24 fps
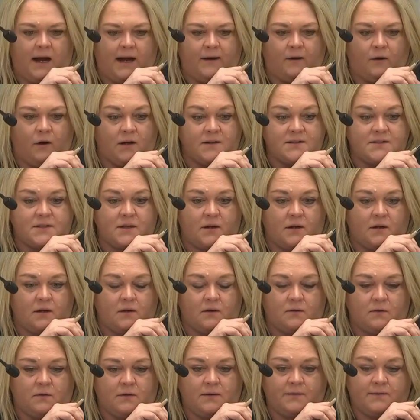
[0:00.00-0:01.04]
I
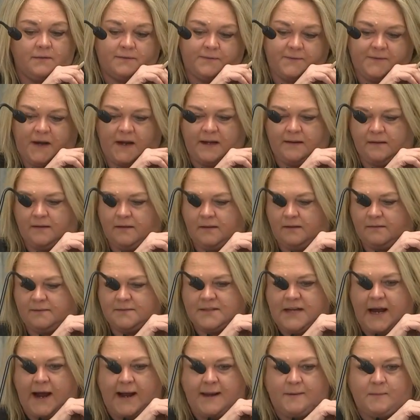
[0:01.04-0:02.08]
also find
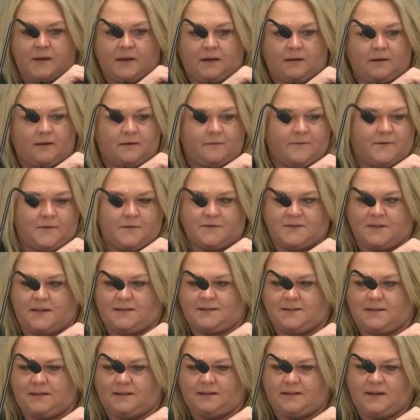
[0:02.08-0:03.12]
the timing of those
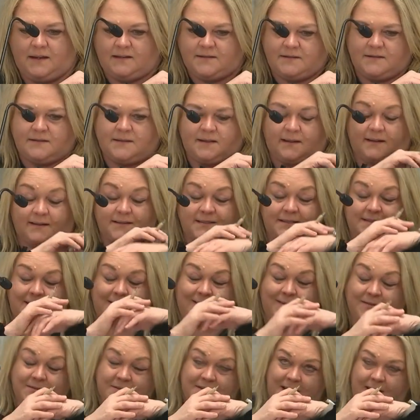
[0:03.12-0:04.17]
18,000 tickets
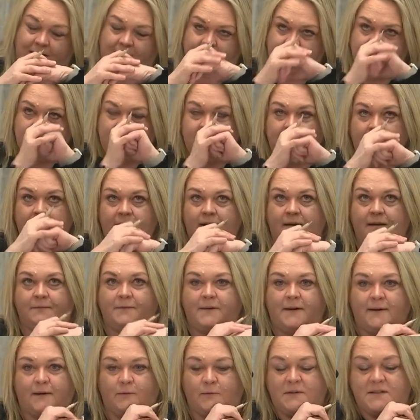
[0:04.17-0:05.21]
getting sent uh,
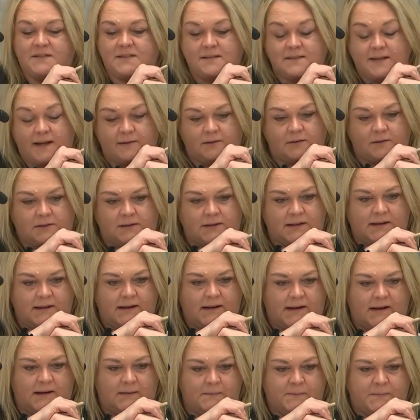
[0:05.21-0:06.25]
very coincidental
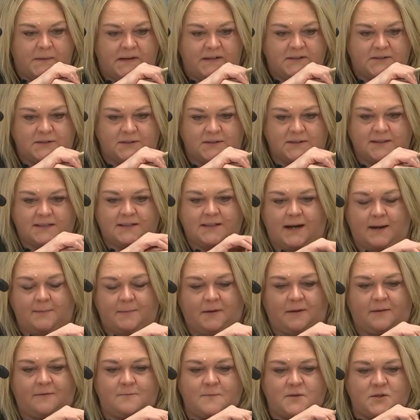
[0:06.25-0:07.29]
um, based on the
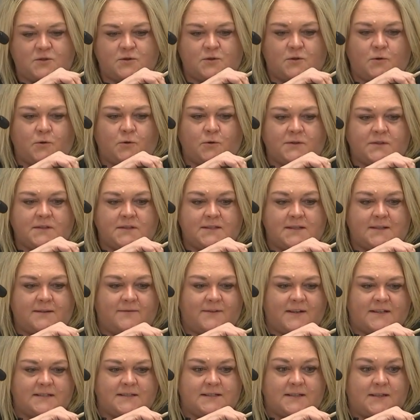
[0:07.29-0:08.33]
timing of Mr. Holden's
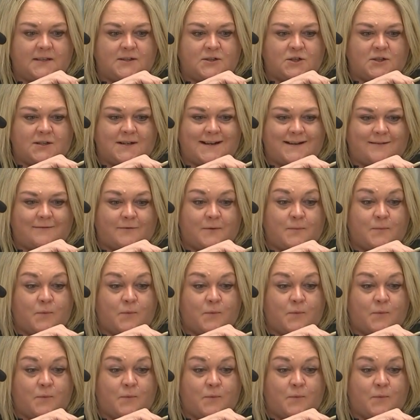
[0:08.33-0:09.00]
investigation and